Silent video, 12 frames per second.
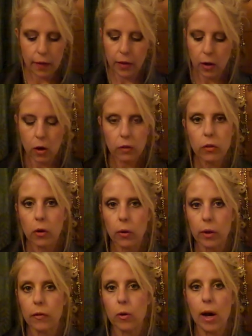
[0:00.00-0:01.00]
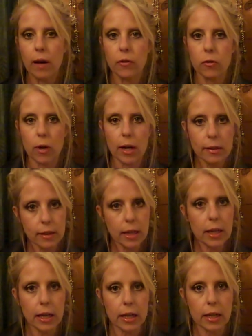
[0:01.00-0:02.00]
And then also, if you have dry
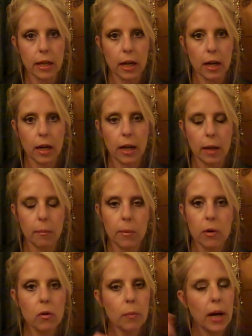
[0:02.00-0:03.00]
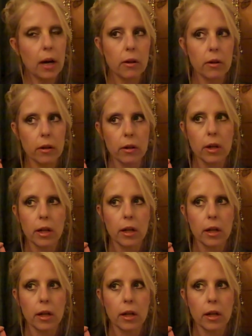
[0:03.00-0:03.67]
skin, mineral powder,